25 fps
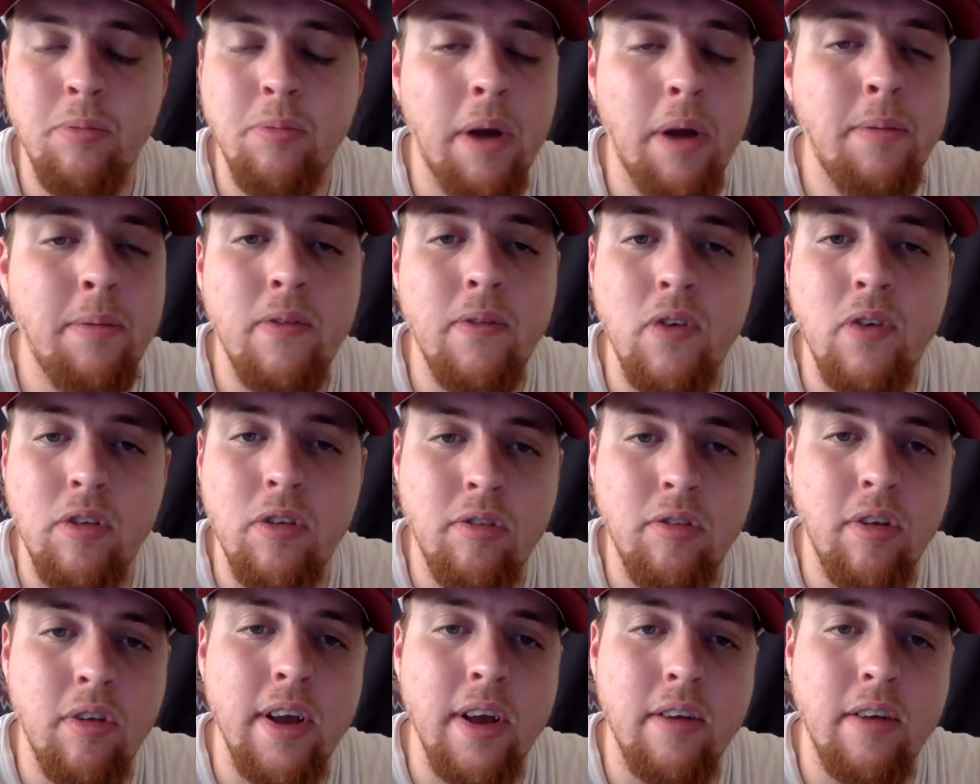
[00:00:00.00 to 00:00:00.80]
maybe even
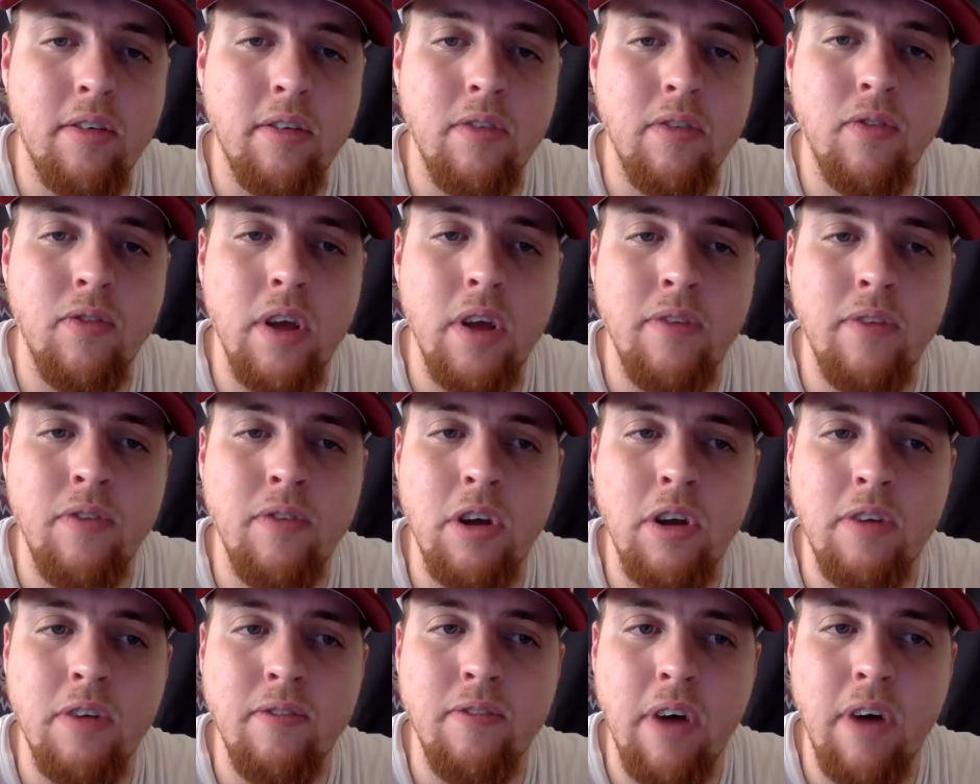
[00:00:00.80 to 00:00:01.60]
six if
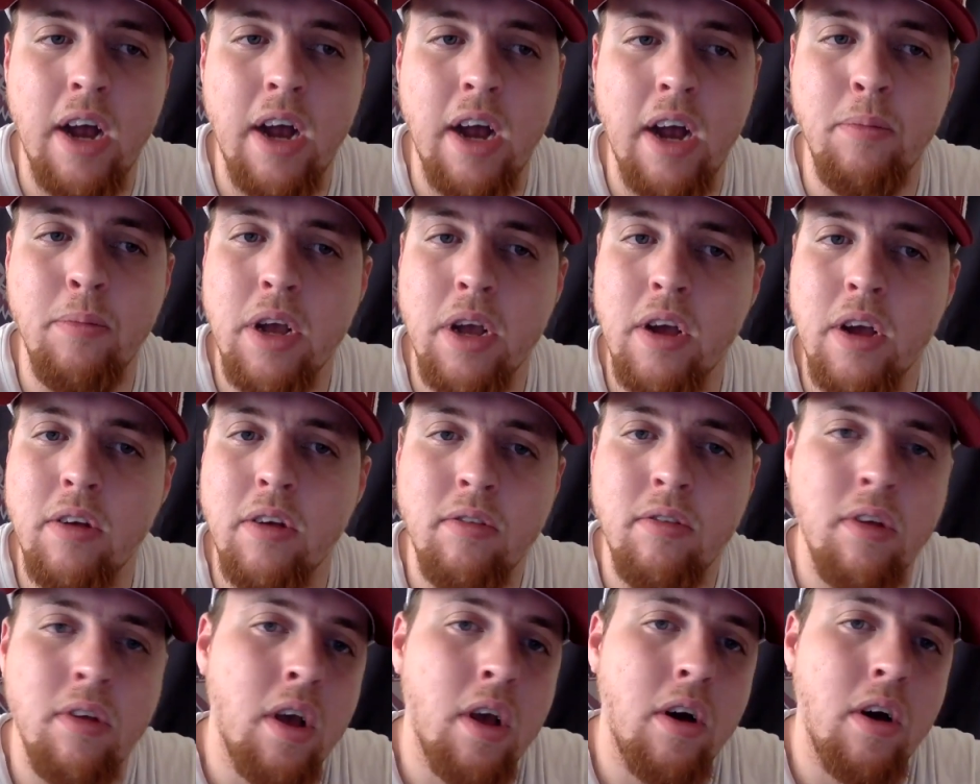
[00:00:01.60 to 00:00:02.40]
you can find them,
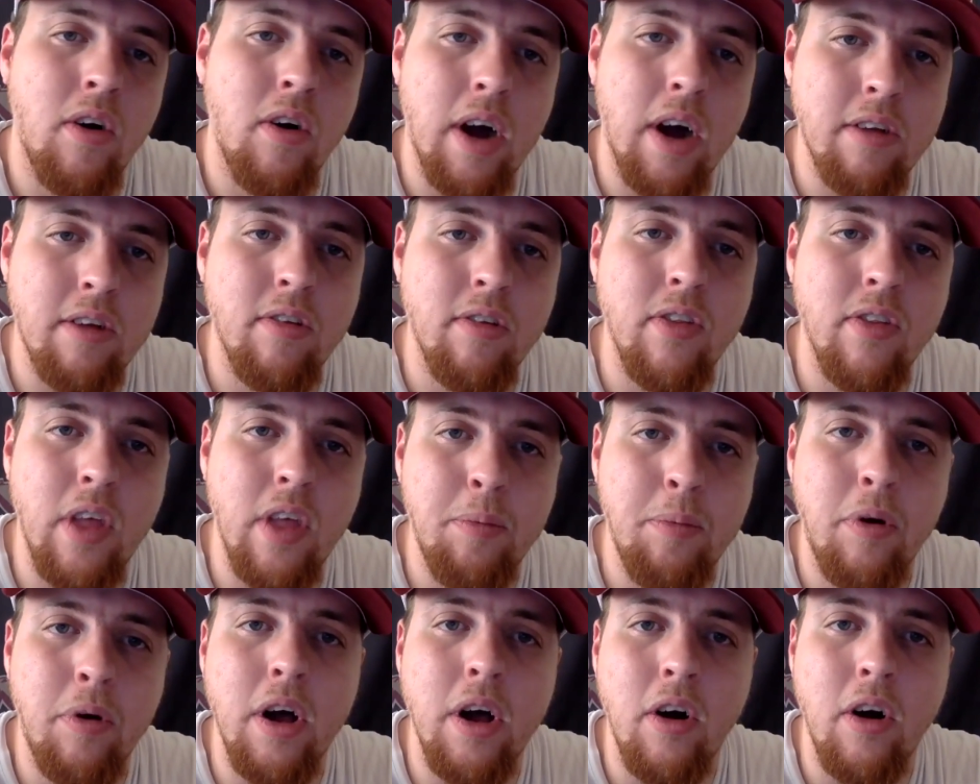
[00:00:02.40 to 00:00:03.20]
because like I said, they
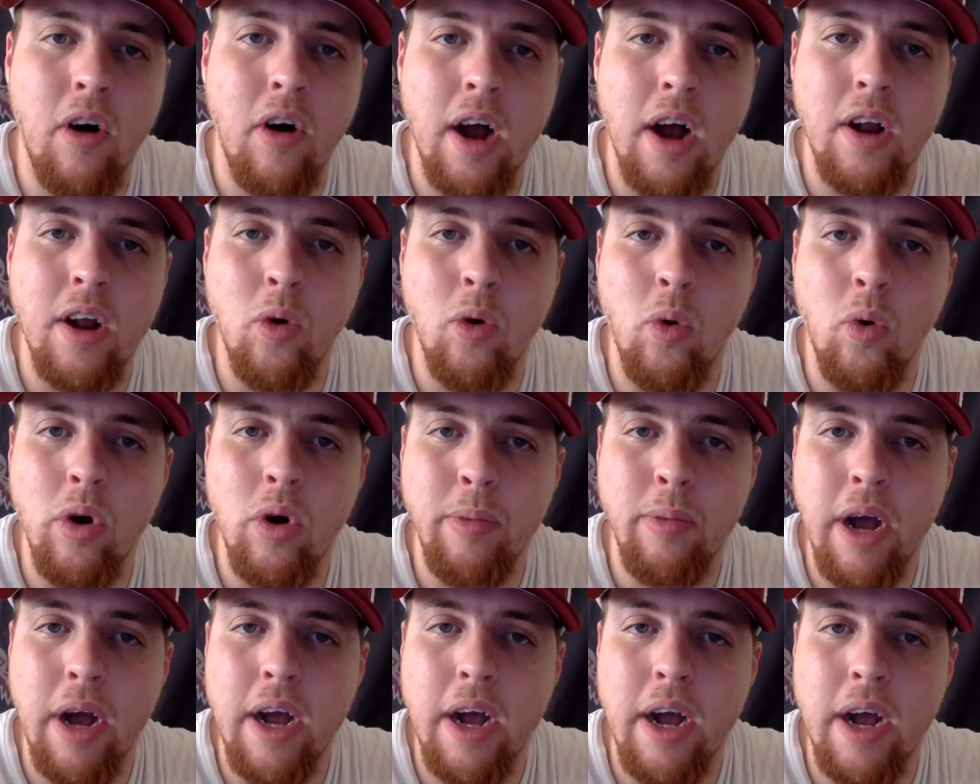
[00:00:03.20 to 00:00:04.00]
play a lot of
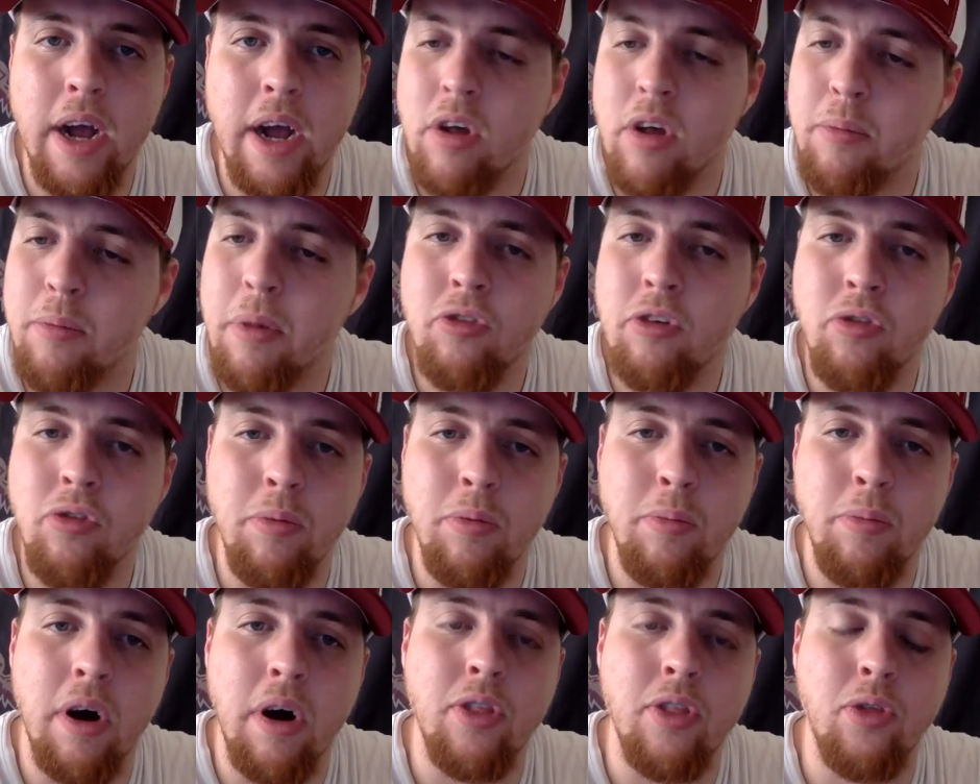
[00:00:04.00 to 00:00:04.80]
cornerbacks and they'll
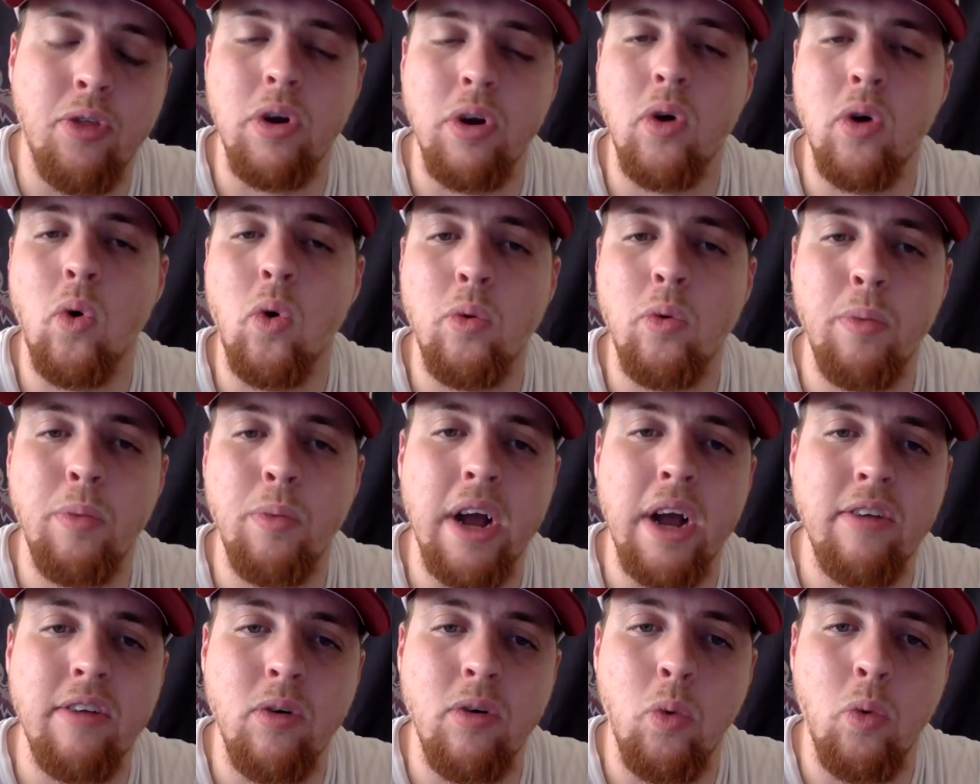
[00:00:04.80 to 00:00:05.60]
mostly play three
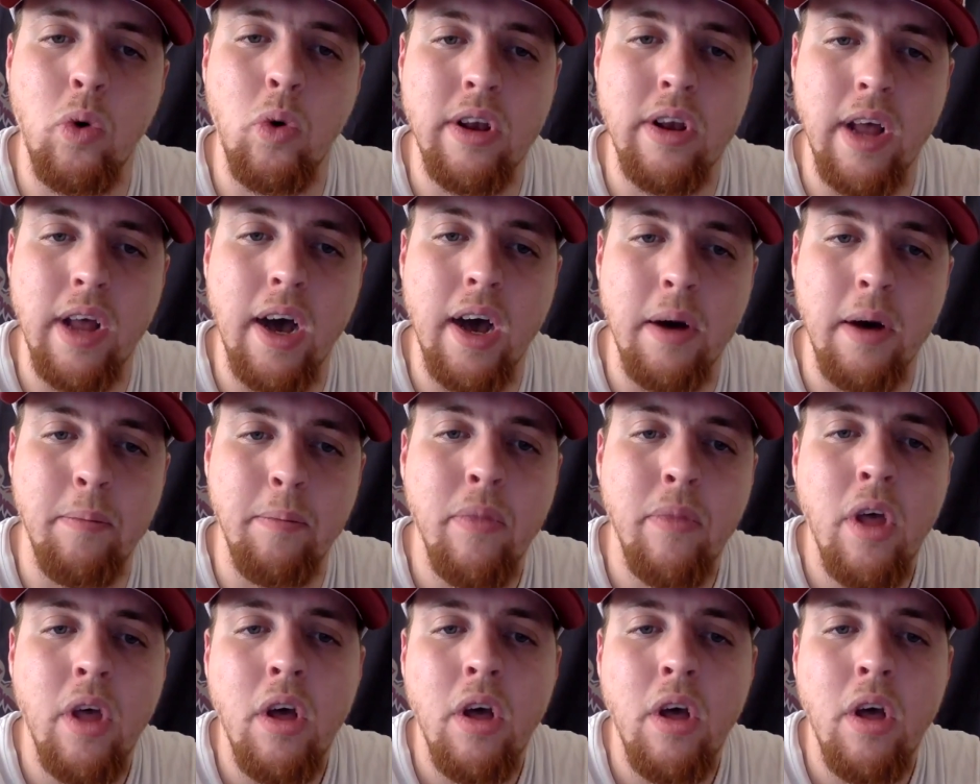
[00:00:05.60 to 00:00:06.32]
cornerbacks at one time.